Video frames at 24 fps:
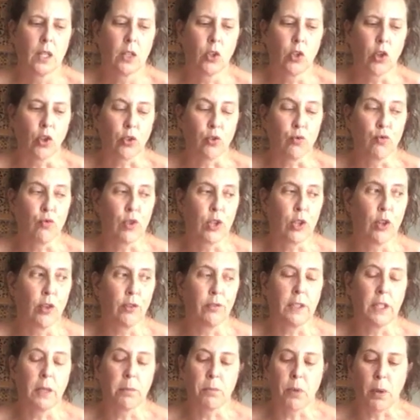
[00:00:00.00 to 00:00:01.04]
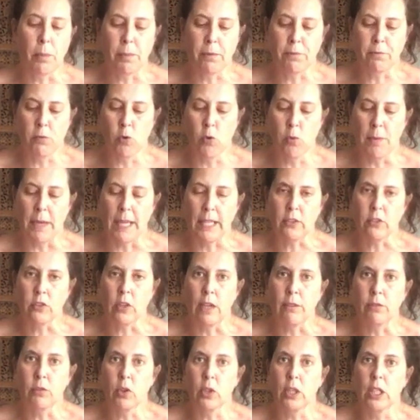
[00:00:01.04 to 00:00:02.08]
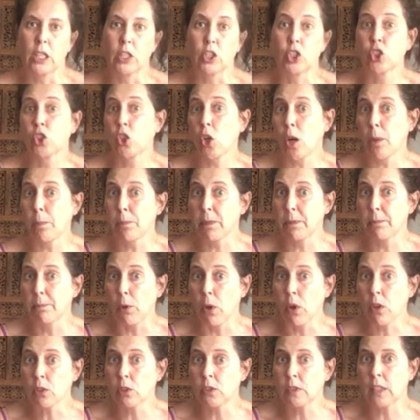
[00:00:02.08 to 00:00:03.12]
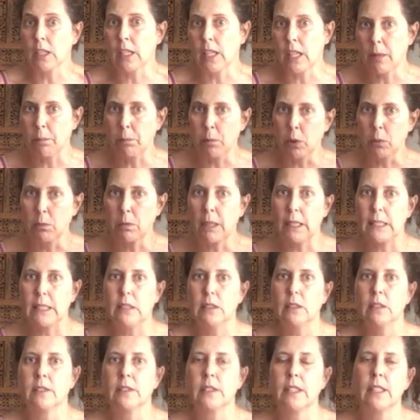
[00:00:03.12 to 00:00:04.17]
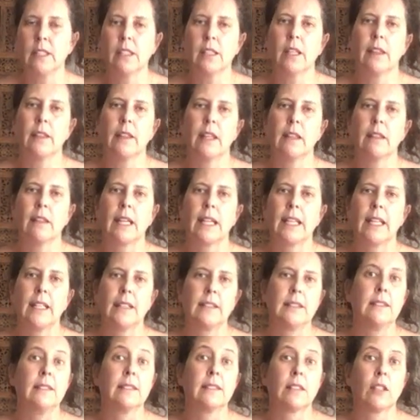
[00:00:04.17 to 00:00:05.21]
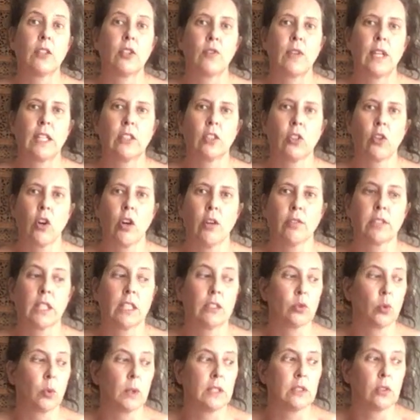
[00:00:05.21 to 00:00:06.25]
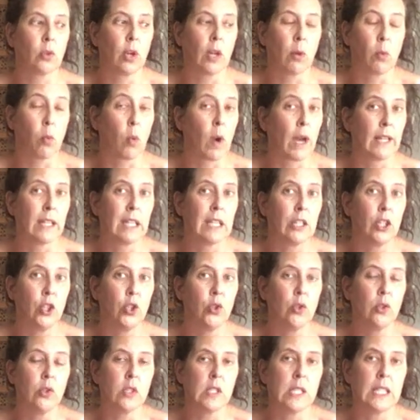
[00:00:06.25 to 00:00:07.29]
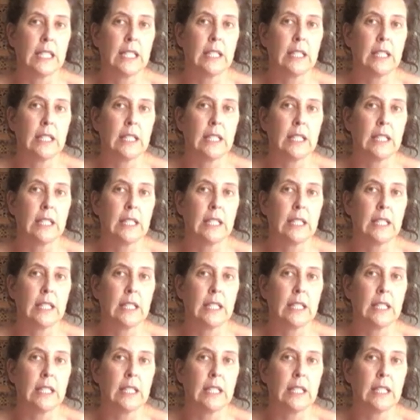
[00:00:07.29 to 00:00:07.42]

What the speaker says: gotten rid of in a proper format. So I've got a sharps box that I put my needles in, and then they get incinerated after. It's always a one-use